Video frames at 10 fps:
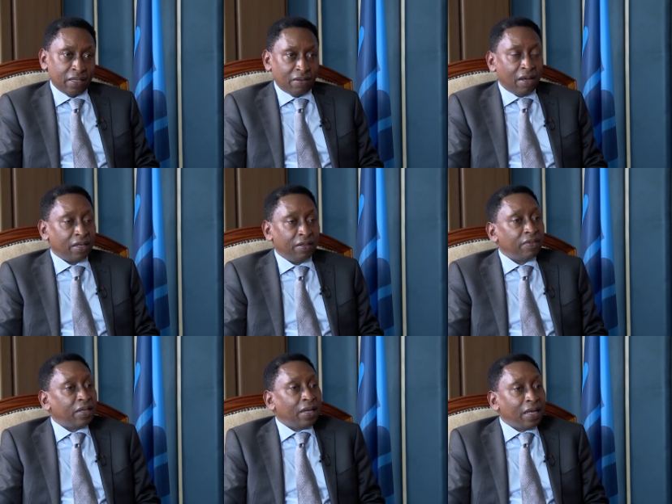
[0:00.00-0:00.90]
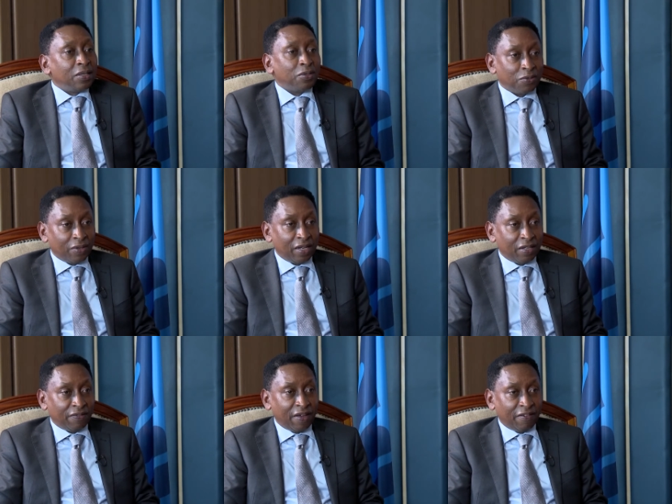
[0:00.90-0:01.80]
So I'd give it a 90 to
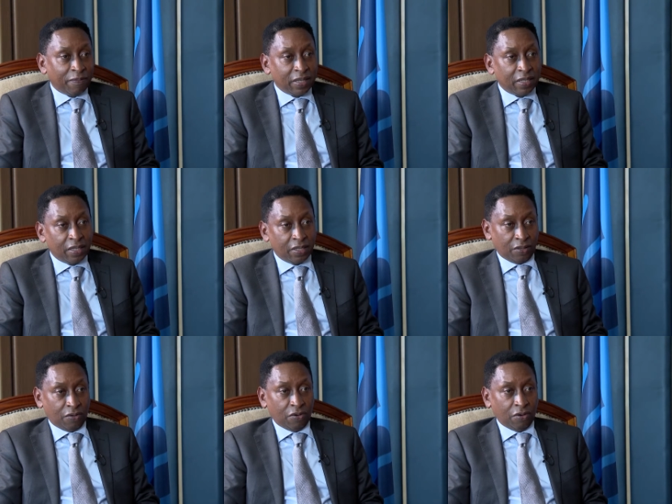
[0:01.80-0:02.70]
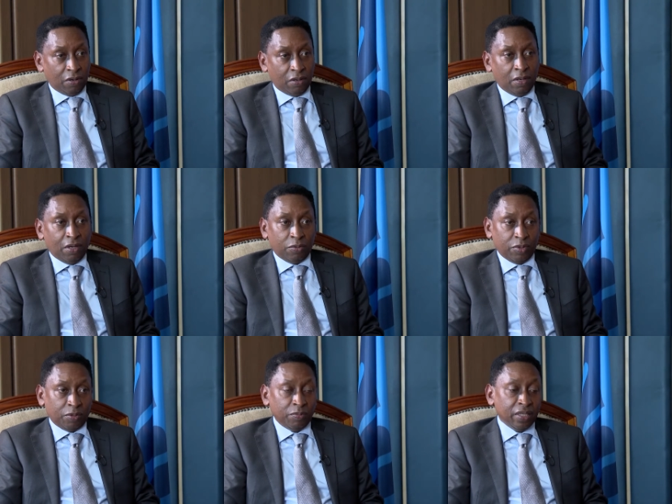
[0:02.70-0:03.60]
95% score,
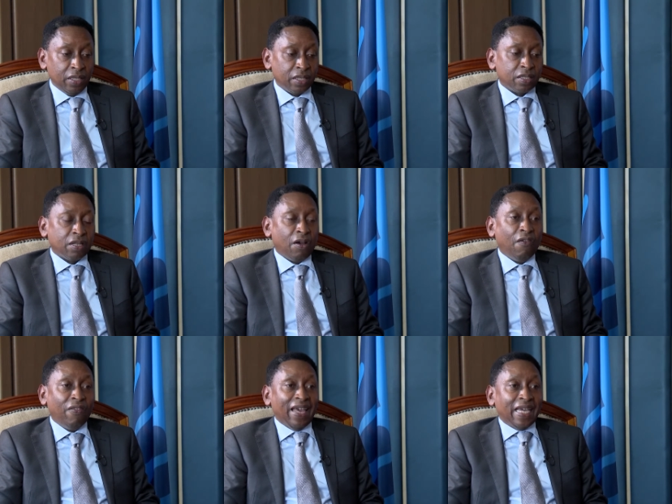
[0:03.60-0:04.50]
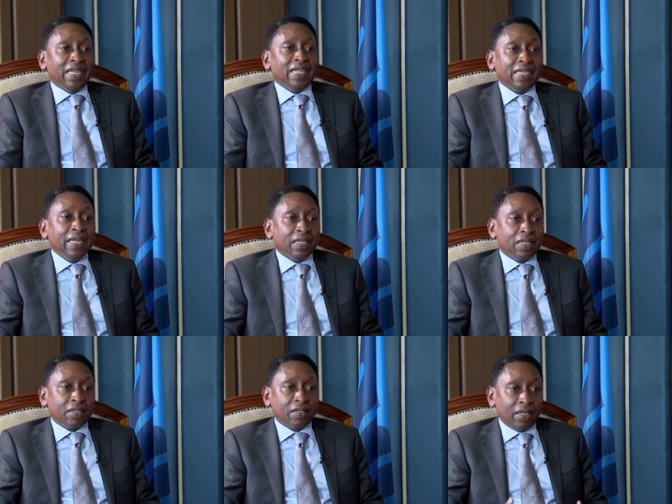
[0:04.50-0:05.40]
which means of the
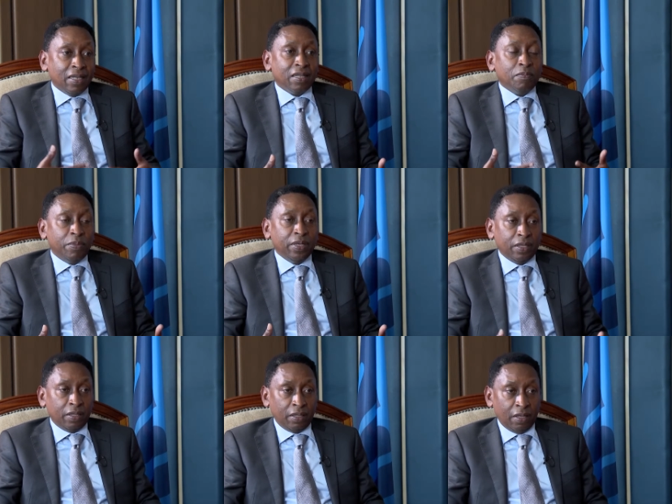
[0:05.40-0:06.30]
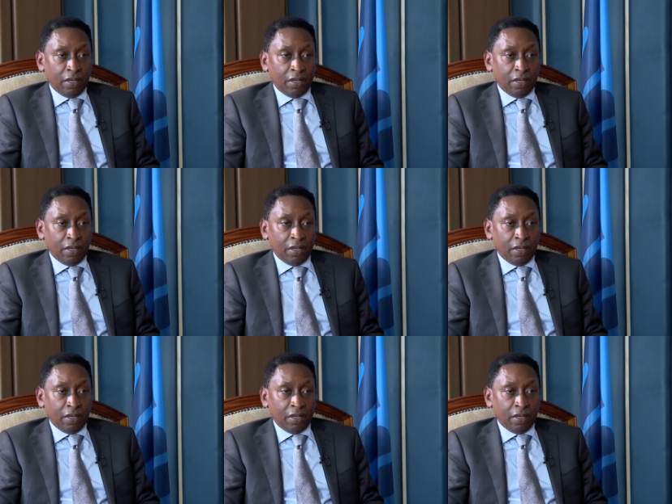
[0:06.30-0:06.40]
intent in the bill